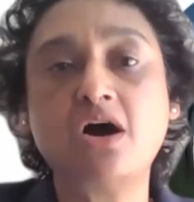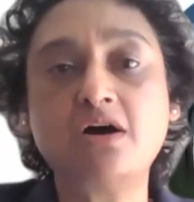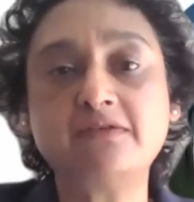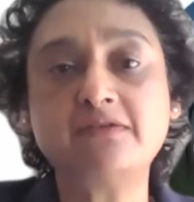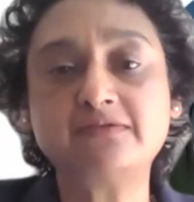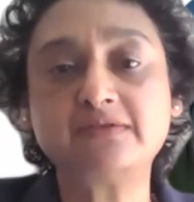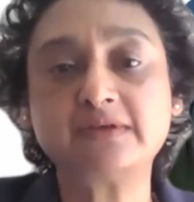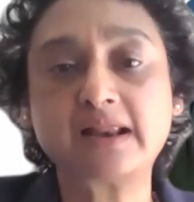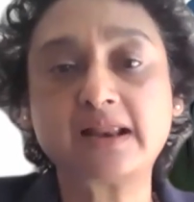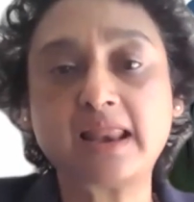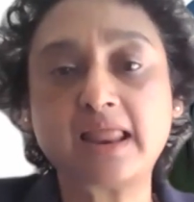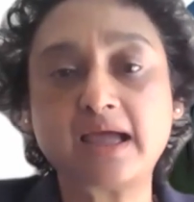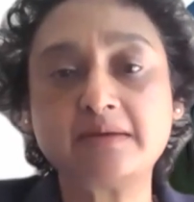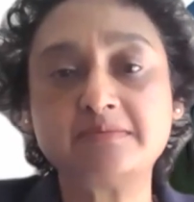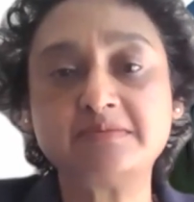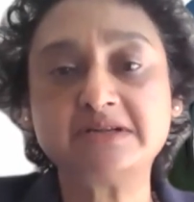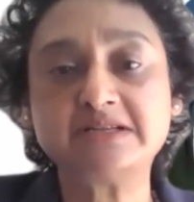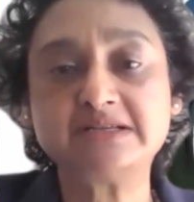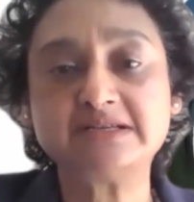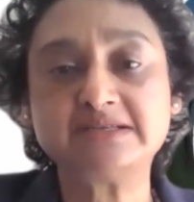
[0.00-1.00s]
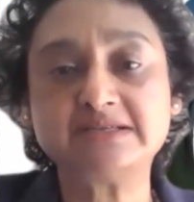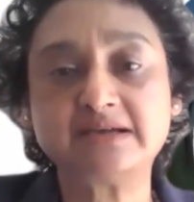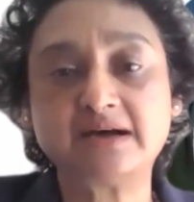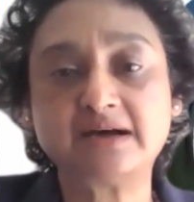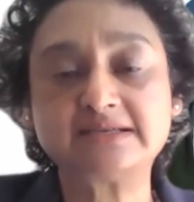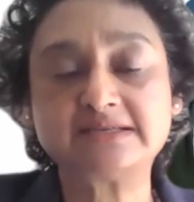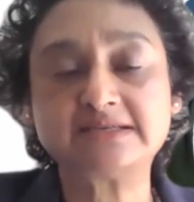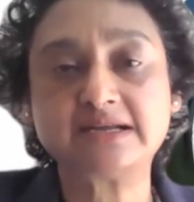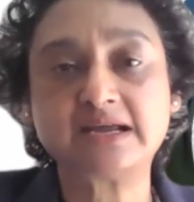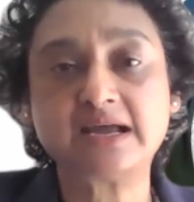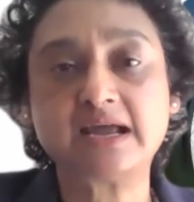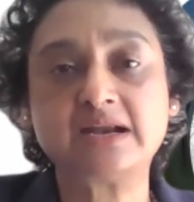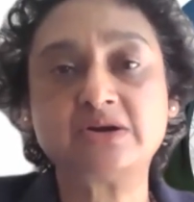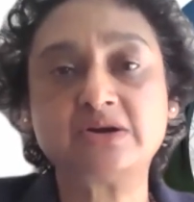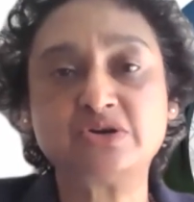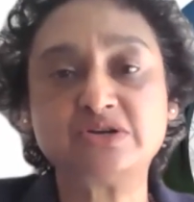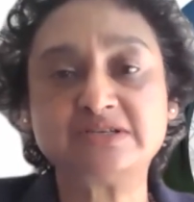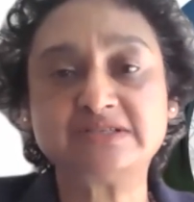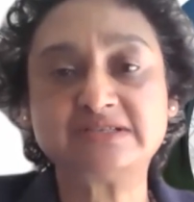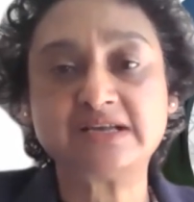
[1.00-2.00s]
of the Climate Disaster and
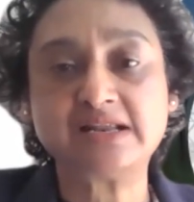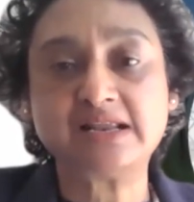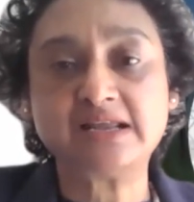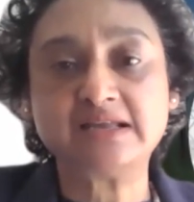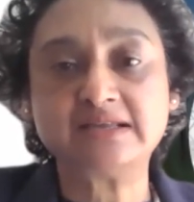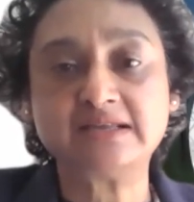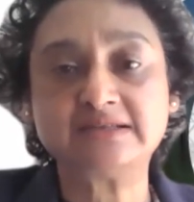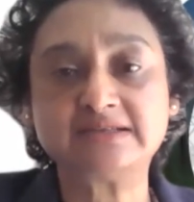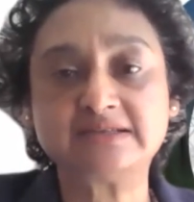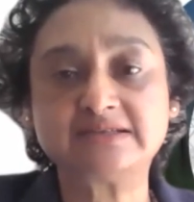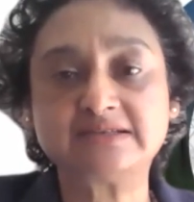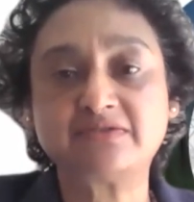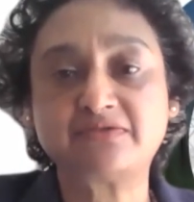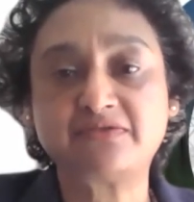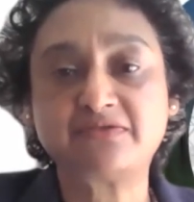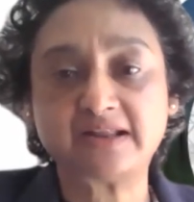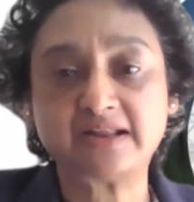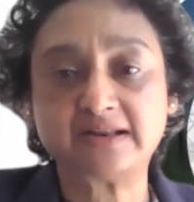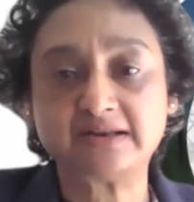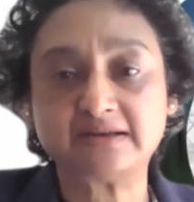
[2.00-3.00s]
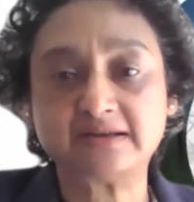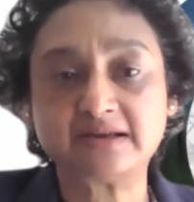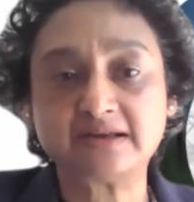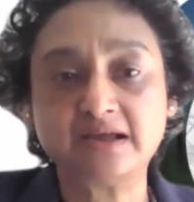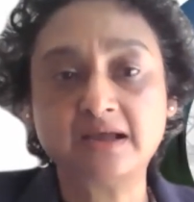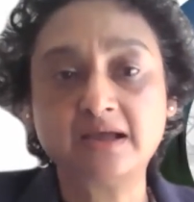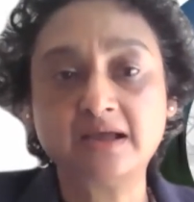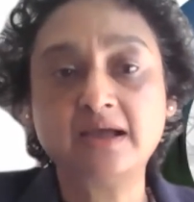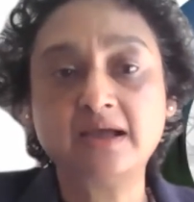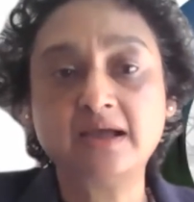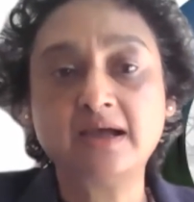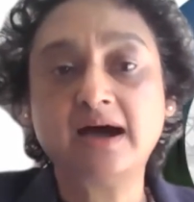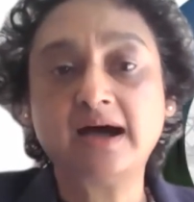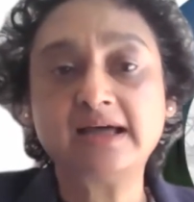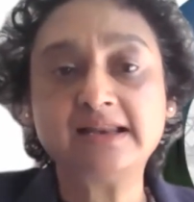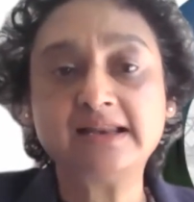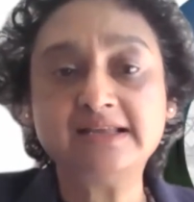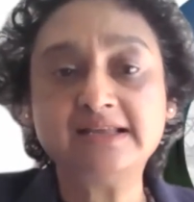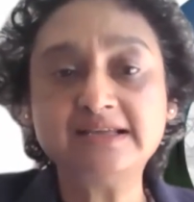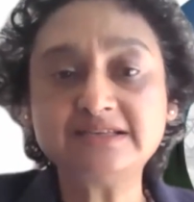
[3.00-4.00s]
Resilience Fund.
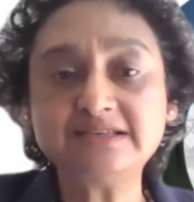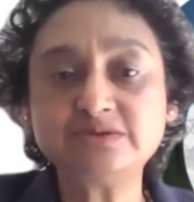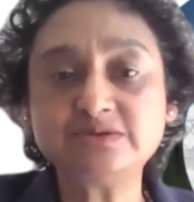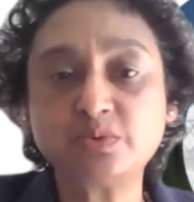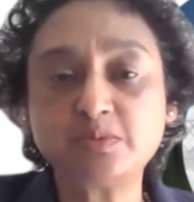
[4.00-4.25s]
Alice